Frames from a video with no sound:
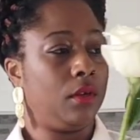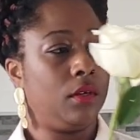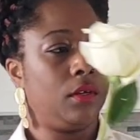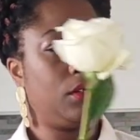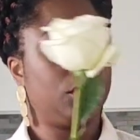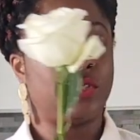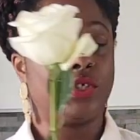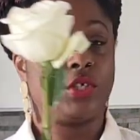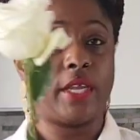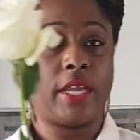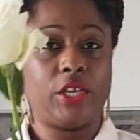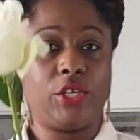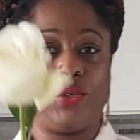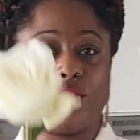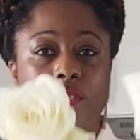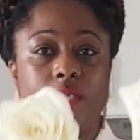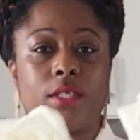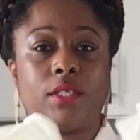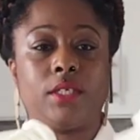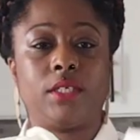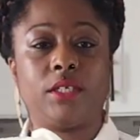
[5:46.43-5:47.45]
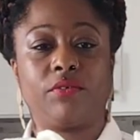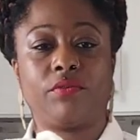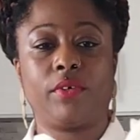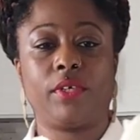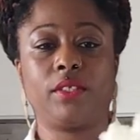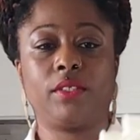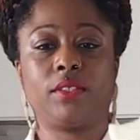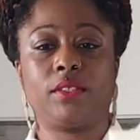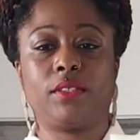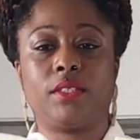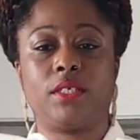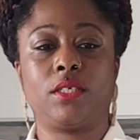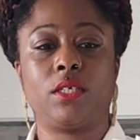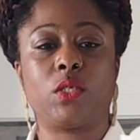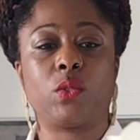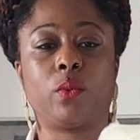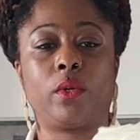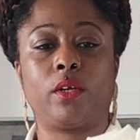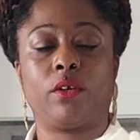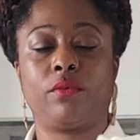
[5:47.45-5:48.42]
So can you see the difference? This is what